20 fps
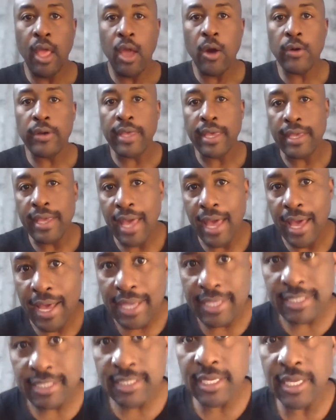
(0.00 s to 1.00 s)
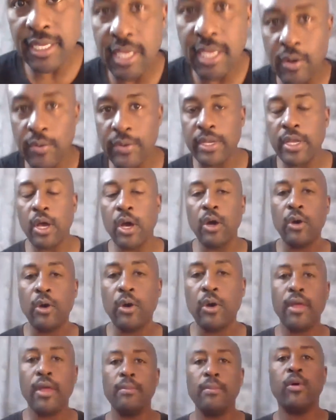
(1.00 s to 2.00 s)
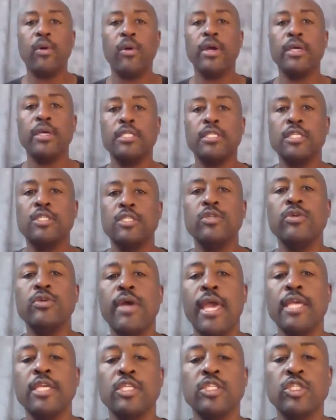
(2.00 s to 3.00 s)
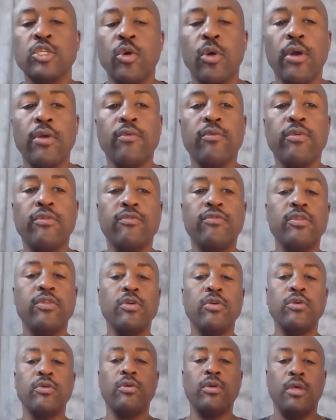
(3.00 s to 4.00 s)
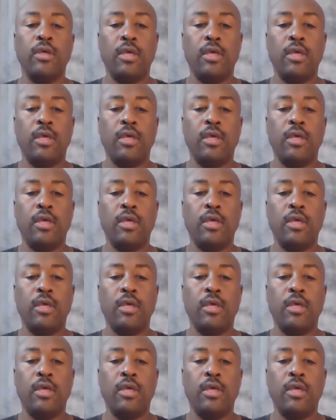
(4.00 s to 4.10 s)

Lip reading: Okay, guys, here we go. I'm going to do a short review.